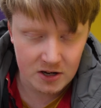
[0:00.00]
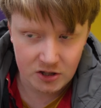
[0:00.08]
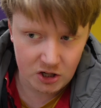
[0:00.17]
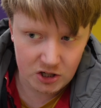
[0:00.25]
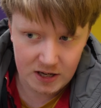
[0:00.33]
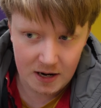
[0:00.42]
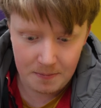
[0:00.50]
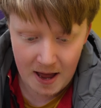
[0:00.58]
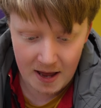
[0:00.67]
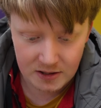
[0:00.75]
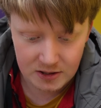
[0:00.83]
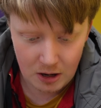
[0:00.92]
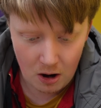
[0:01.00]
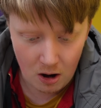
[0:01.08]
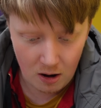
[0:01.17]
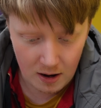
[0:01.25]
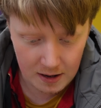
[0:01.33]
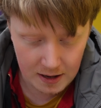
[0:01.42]
because I just had a bad
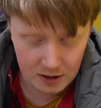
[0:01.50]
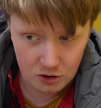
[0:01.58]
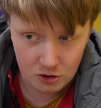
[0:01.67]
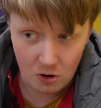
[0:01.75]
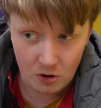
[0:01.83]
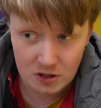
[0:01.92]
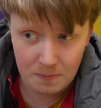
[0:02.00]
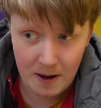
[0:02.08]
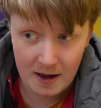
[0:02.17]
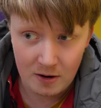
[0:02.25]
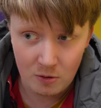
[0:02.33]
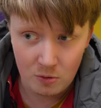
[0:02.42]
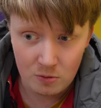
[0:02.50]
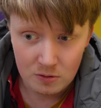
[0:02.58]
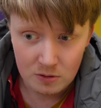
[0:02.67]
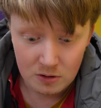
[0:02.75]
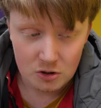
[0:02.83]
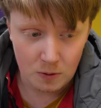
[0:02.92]
start, and then you'd go into pale,
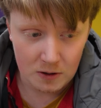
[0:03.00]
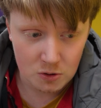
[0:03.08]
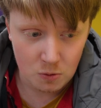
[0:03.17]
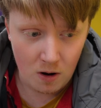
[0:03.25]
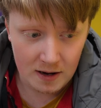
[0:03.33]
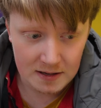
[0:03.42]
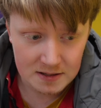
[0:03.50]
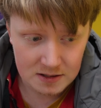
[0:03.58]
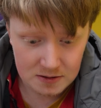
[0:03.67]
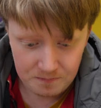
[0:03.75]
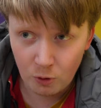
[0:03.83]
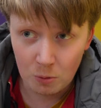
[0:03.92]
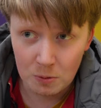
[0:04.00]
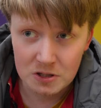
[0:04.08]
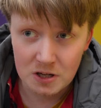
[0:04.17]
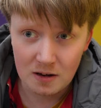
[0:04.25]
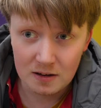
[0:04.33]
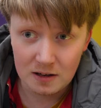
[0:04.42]
swing twice, follow
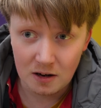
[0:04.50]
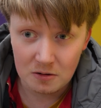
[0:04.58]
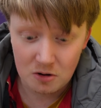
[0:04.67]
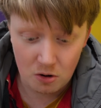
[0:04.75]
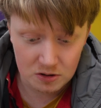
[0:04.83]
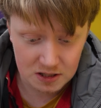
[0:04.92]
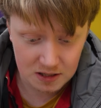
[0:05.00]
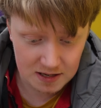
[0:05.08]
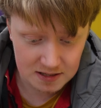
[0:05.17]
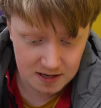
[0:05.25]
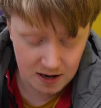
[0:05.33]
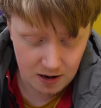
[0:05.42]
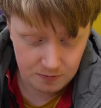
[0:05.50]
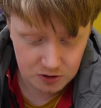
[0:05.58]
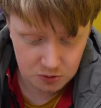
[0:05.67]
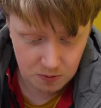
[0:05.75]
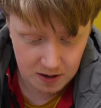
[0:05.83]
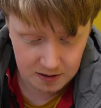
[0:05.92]
into, go into this, get another
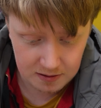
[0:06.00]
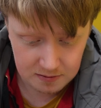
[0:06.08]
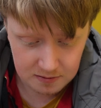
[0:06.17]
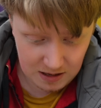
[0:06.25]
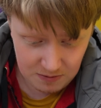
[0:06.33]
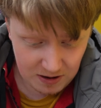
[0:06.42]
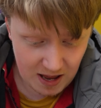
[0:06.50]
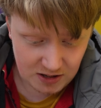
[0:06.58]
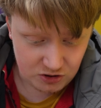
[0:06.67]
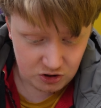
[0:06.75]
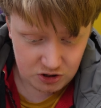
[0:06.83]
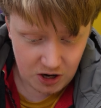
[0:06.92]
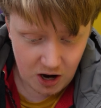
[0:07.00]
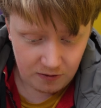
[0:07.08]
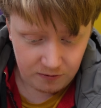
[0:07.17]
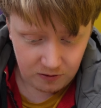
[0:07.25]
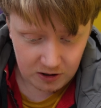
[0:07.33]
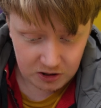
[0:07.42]
swing. Even that's just
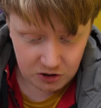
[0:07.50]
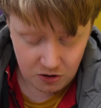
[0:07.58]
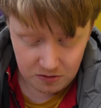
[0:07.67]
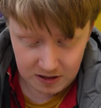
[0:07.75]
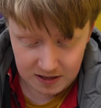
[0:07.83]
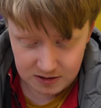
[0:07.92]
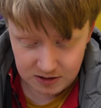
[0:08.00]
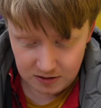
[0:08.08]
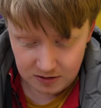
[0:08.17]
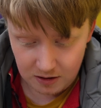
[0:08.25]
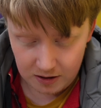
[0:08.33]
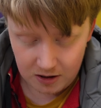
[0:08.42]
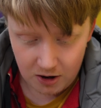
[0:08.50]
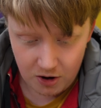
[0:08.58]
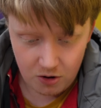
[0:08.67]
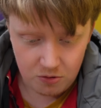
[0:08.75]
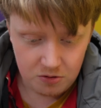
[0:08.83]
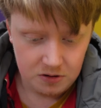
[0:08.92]
enough. Like, you don't need to, like, I
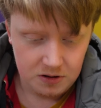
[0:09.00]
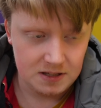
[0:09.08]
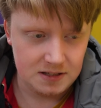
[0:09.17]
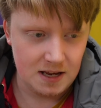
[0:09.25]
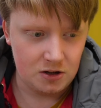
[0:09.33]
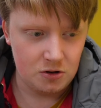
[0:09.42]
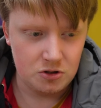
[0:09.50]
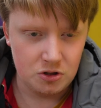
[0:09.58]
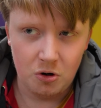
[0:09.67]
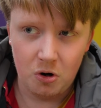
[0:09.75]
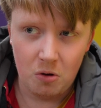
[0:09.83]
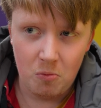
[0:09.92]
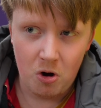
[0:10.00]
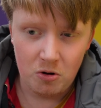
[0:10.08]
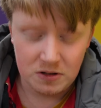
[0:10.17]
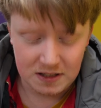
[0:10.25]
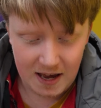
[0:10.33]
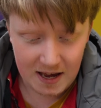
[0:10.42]
know this deck used to do a lot more
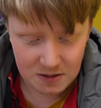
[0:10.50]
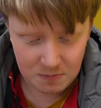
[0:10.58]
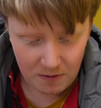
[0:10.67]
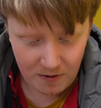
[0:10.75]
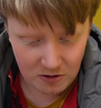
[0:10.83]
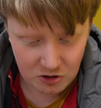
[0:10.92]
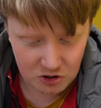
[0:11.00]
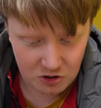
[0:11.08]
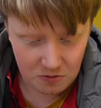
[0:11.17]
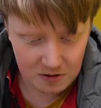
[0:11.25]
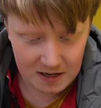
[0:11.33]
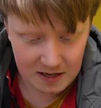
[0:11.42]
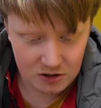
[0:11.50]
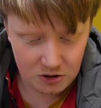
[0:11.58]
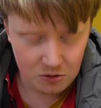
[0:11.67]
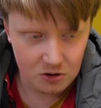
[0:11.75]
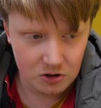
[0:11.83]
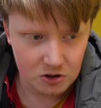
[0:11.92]
OTKs, but I find you just don't need to.
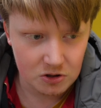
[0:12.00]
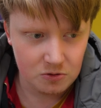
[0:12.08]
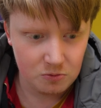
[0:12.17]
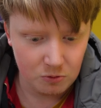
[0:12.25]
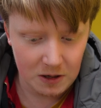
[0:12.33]
You just